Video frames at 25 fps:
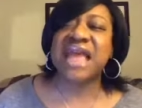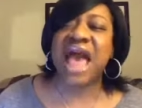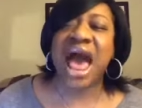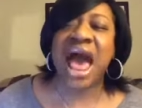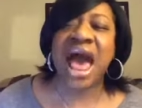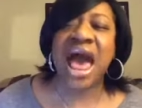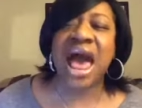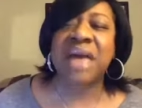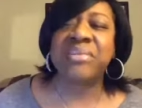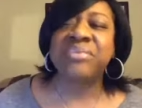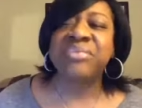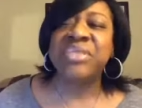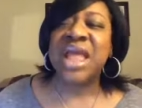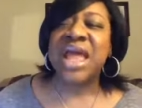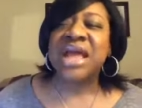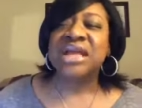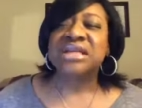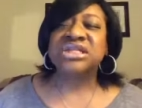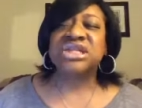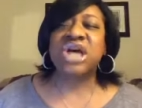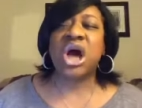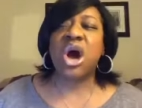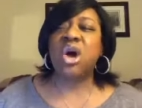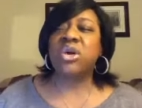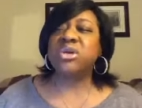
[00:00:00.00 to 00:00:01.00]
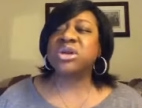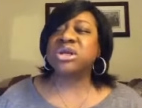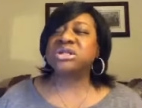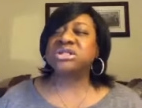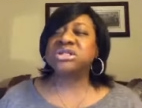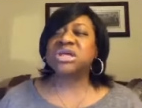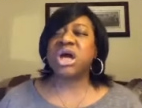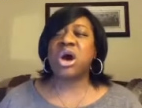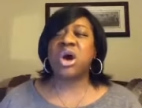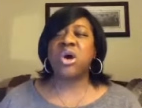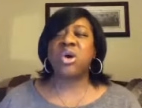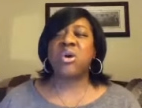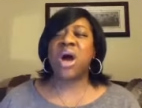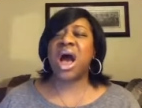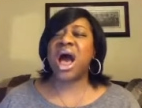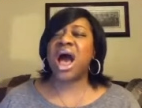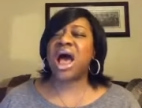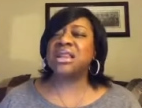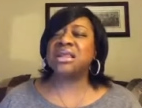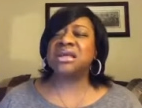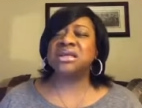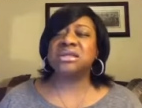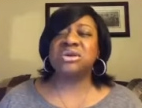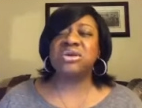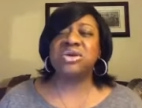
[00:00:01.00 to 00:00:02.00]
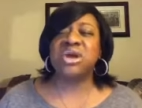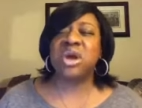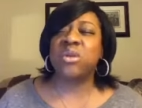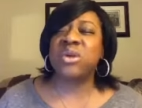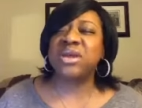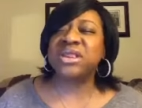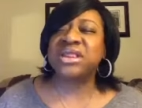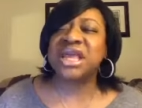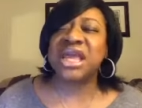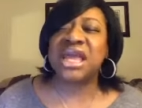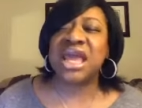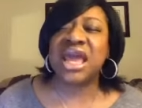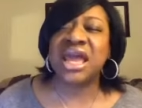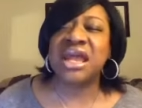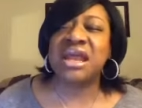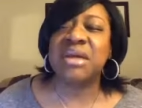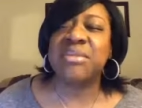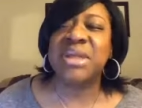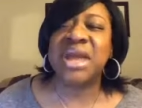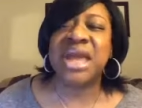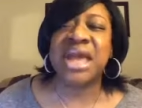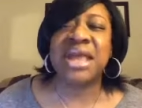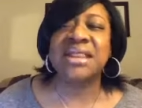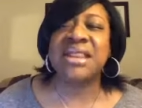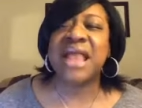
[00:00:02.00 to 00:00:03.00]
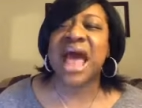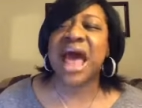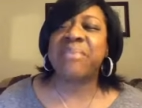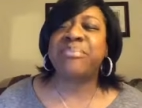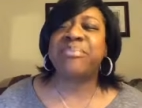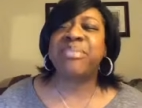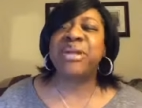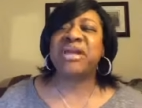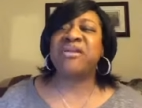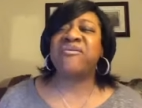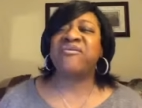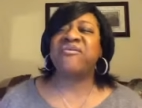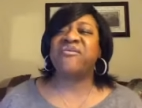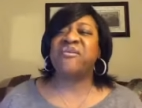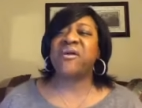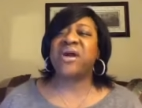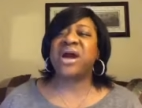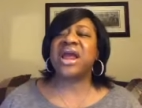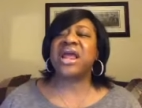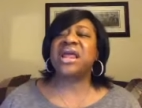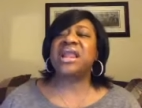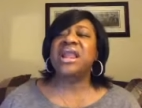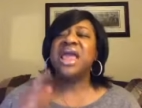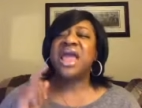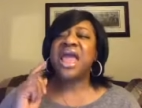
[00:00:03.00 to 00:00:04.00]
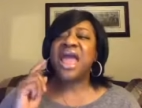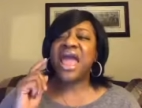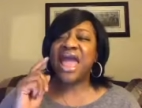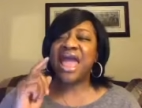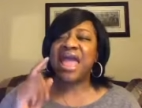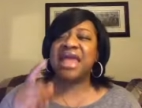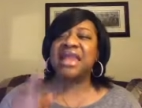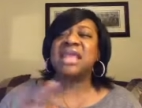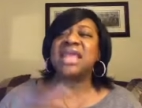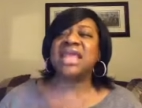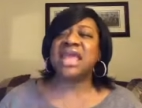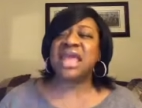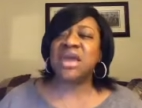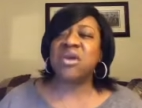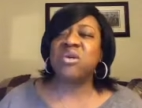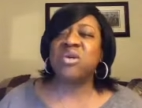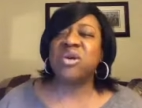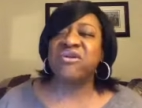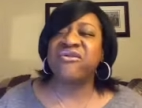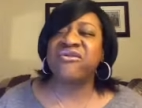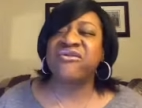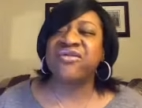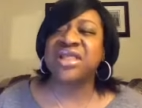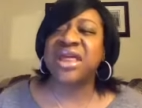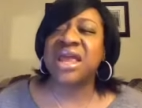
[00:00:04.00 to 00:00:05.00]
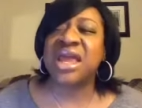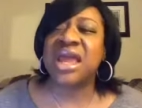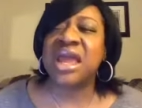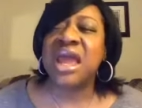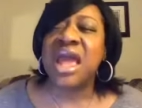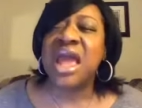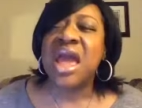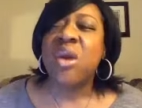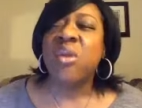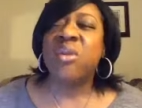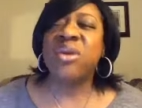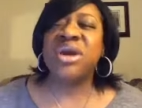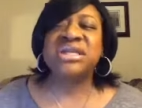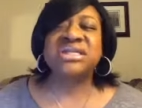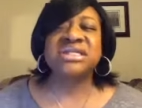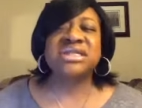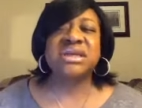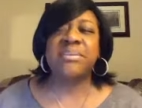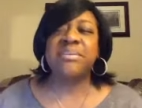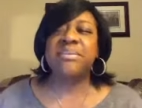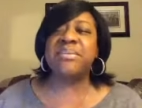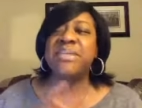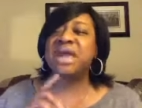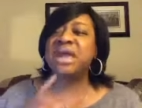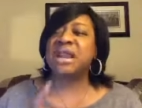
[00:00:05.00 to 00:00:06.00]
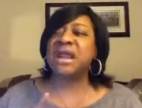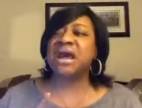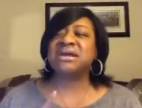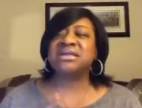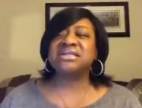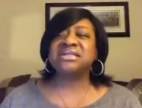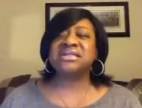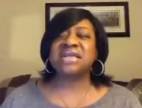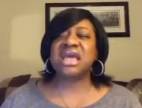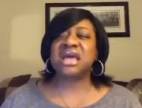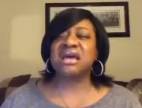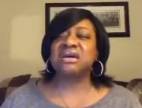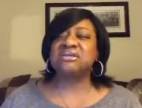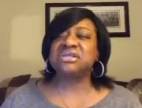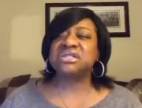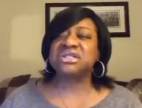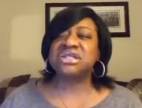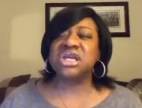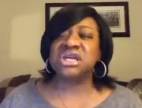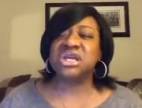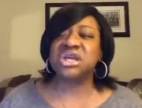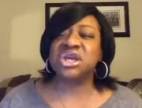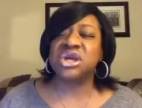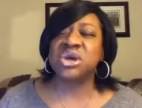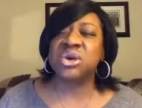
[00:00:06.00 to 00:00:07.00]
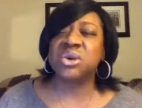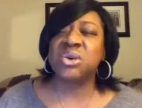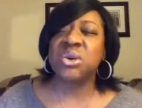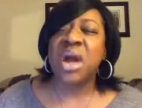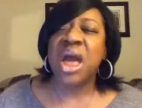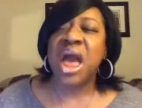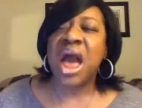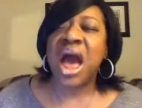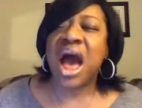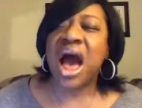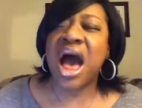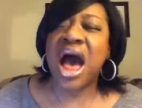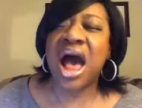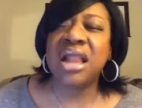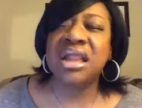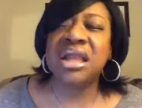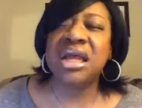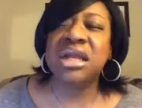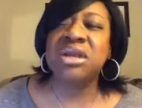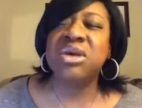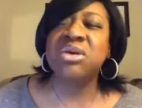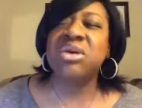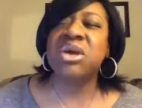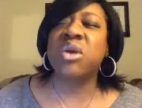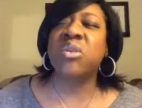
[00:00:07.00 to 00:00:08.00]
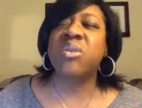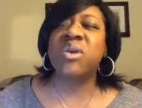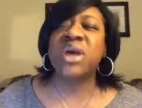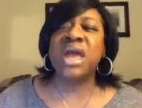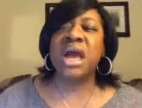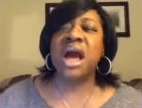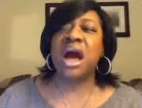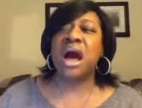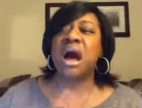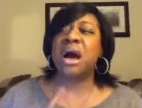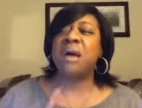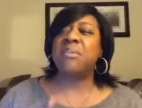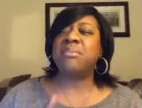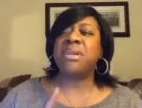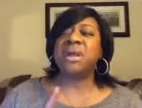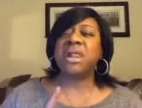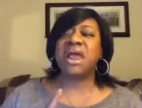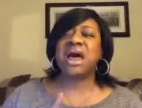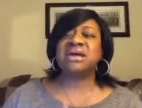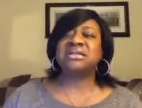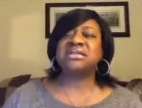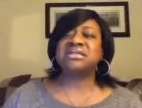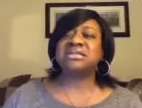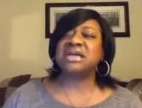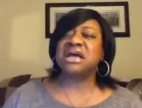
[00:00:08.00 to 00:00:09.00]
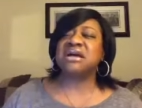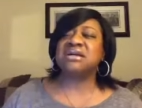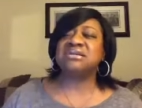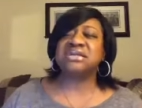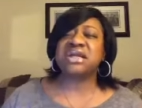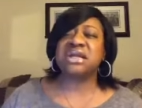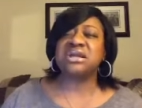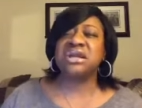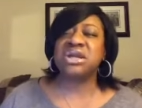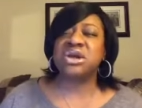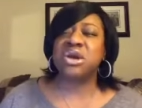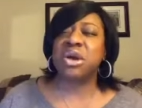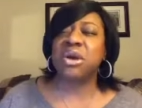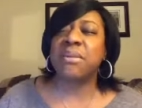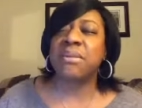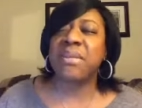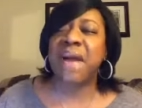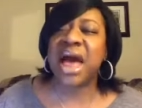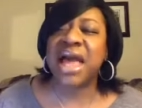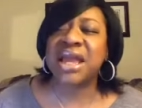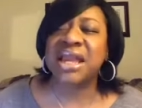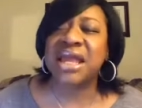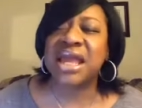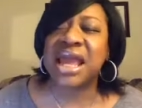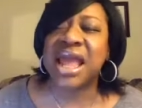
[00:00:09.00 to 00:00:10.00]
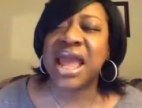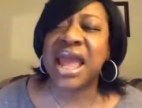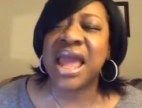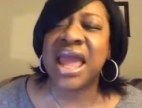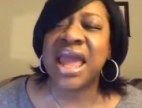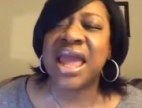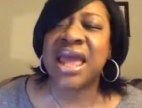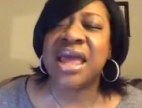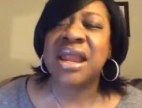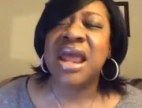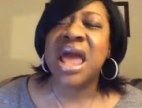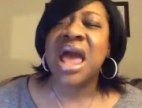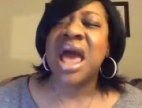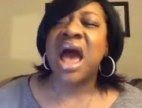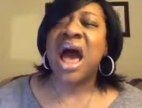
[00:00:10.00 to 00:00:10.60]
God, toe to toe, hallelujah, with the enemy and not be afraid, and he will flee. We submit ourselves to you, hallelujah. We humble ourselves under your mighty hand,